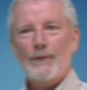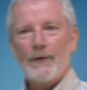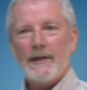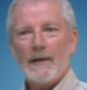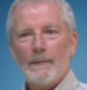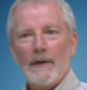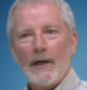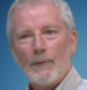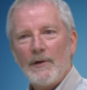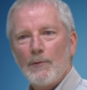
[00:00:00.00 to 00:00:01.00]
freedom
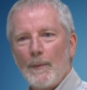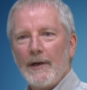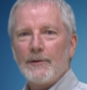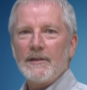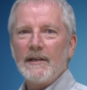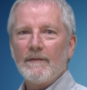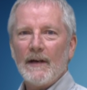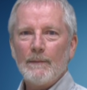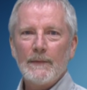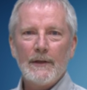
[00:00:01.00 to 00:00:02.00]
are we prepared to give
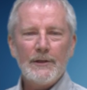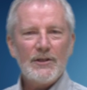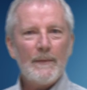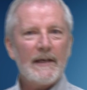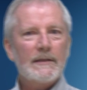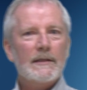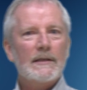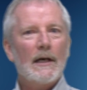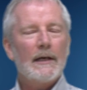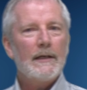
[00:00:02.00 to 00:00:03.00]
up to make
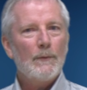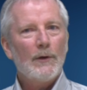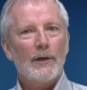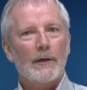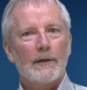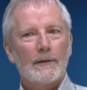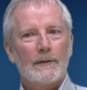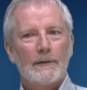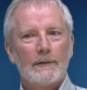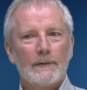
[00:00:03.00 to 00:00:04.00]
society work?
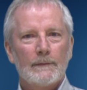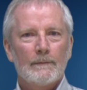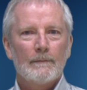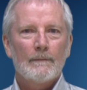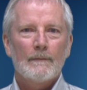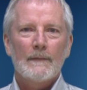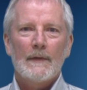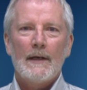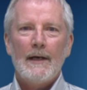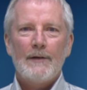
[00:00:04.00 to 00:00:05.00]

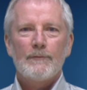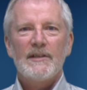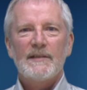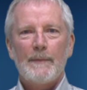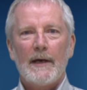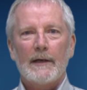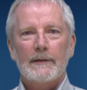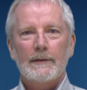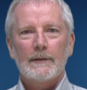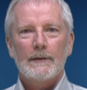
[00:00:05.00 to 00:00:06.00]
And
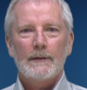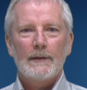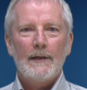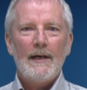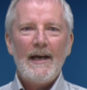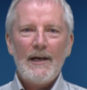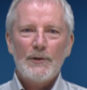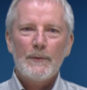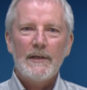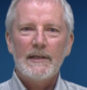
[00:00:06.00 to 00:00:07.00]
respect. How
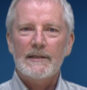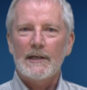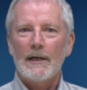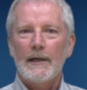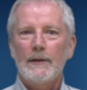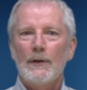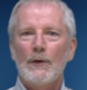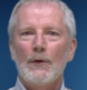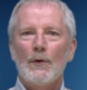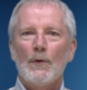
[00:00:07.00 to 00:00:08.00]
do we decide
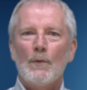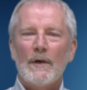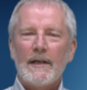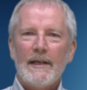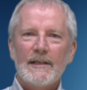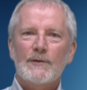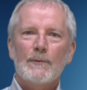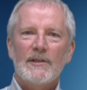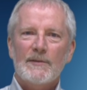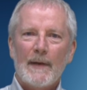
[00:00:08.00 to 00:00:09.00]
what is
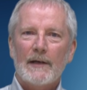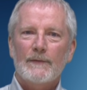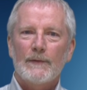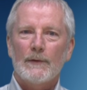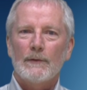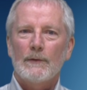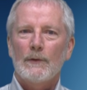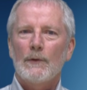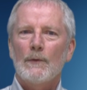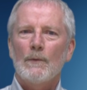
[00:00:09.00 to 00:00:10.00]
respectful?
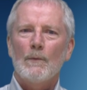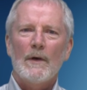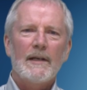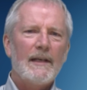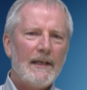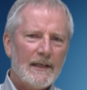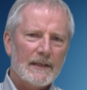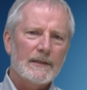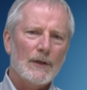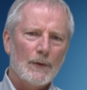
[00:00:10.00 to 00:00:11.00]
What
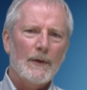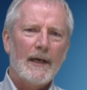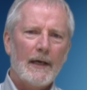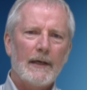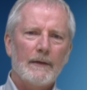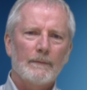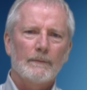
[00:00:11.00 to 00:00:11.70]
is okay?